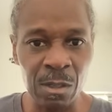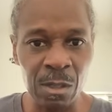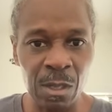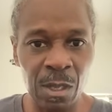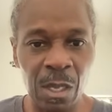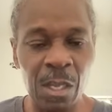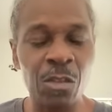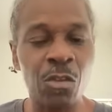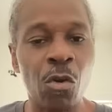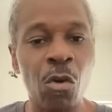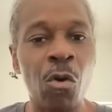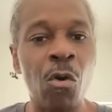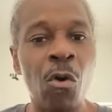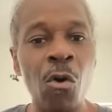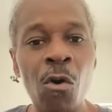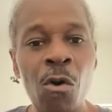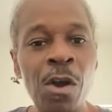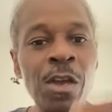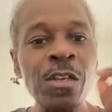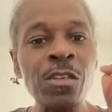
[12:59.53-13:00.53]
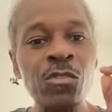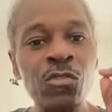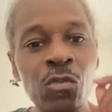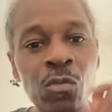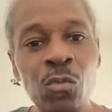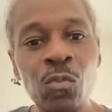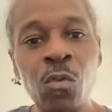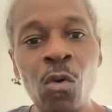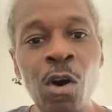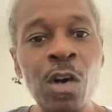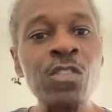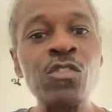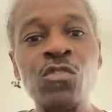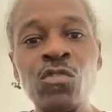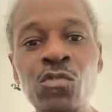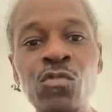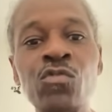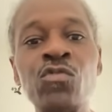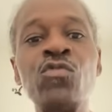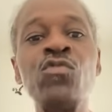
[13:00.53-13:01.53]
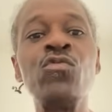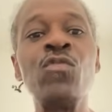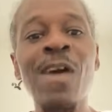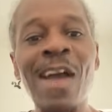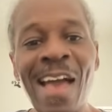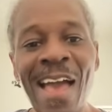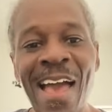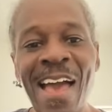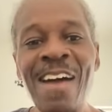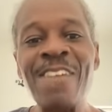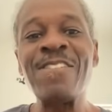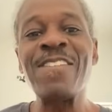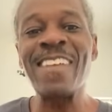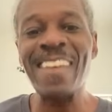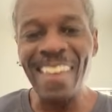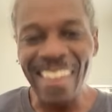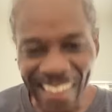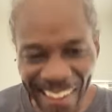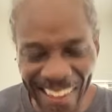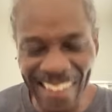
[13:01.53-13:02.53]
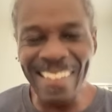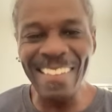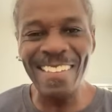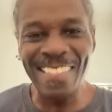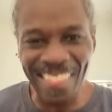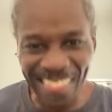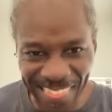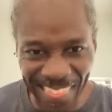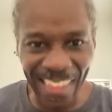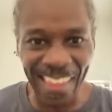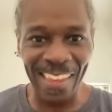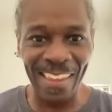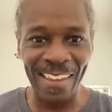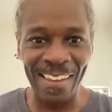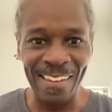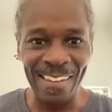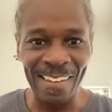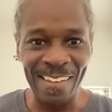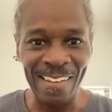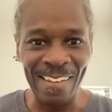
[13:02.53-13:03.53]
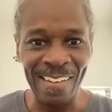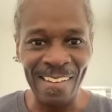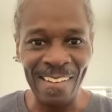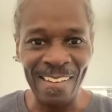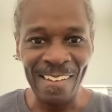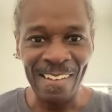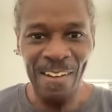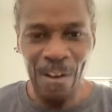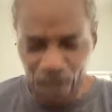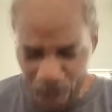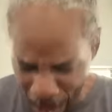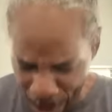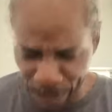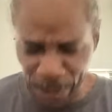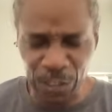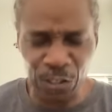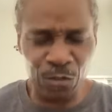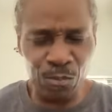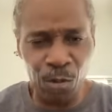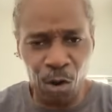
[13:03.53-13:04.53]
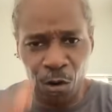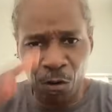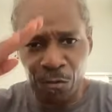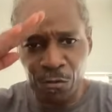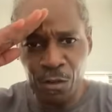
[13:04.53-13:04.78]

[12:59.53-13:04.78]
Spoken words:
is going to want you to have anything. Papa Smurf,